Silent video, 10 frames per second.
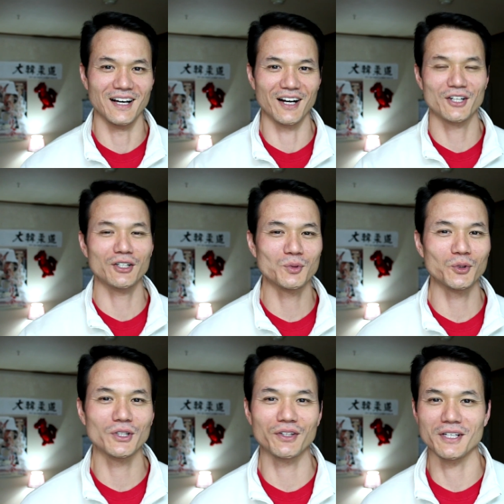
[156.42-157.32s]
A good
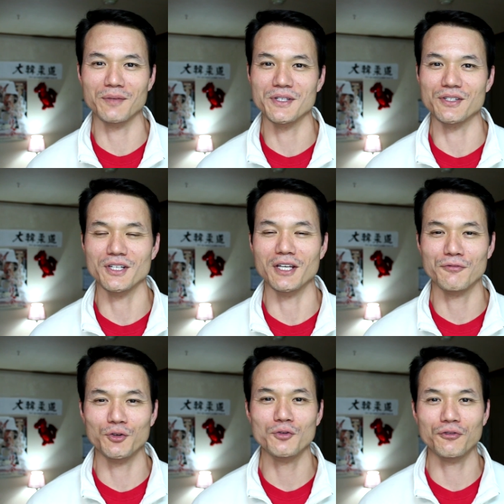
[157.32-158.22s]
rule of thumb is
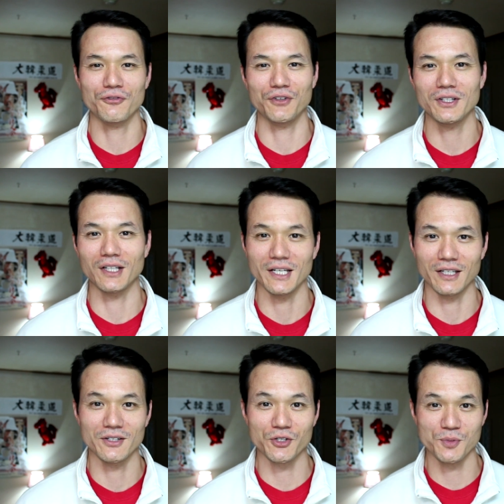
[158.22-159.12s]
if you feel
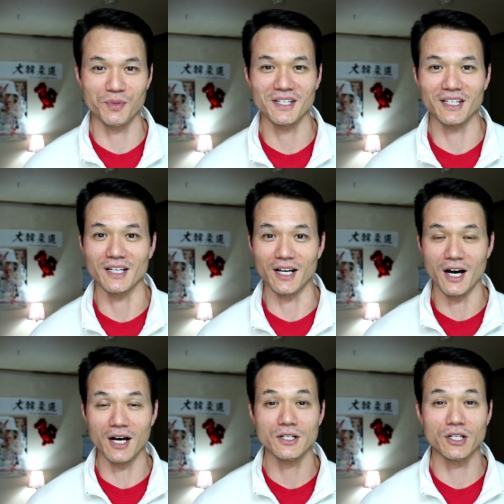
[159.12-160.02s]
like you're speaking
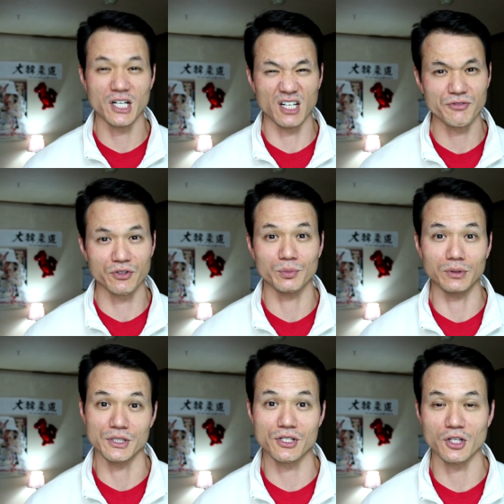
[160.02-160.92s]

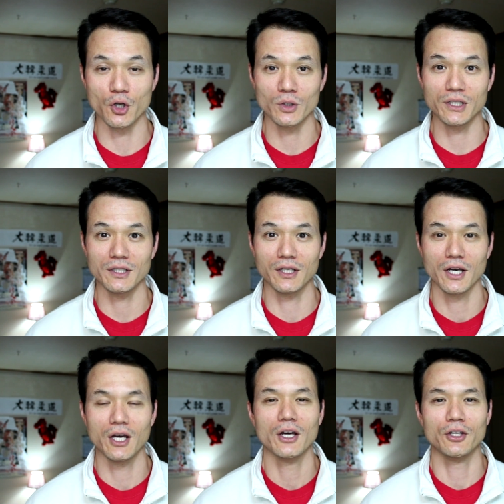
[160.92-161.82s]
uncomfortably slowly,
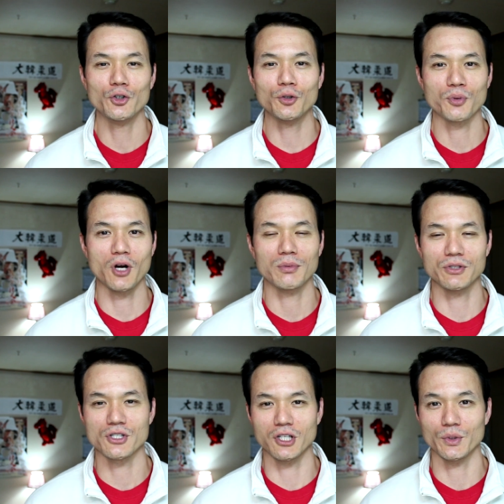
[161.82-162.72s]
you can probably
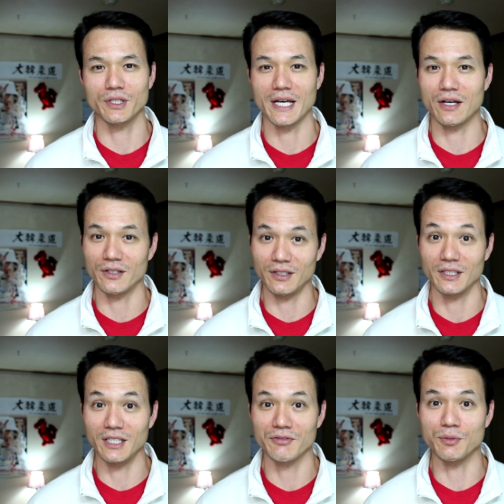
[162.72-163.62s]
slow it down
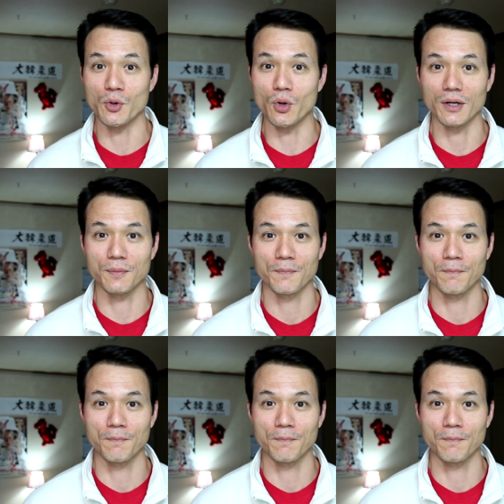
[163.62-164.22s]
even more.